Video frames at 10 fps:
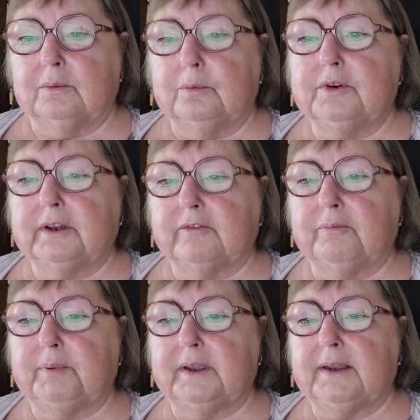would have
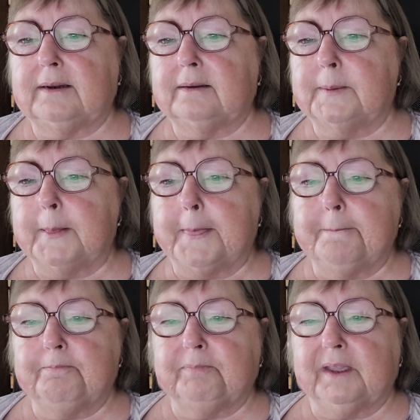been
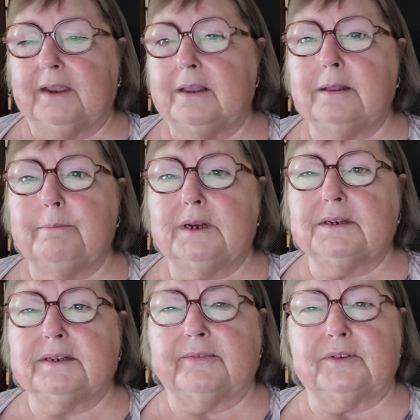in the
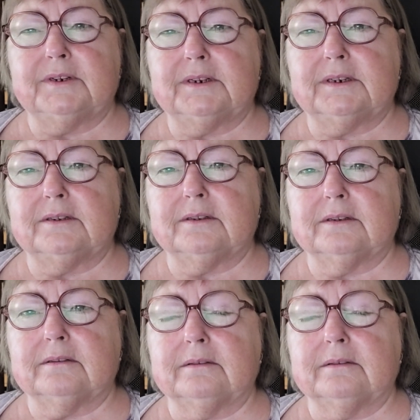mid-70s.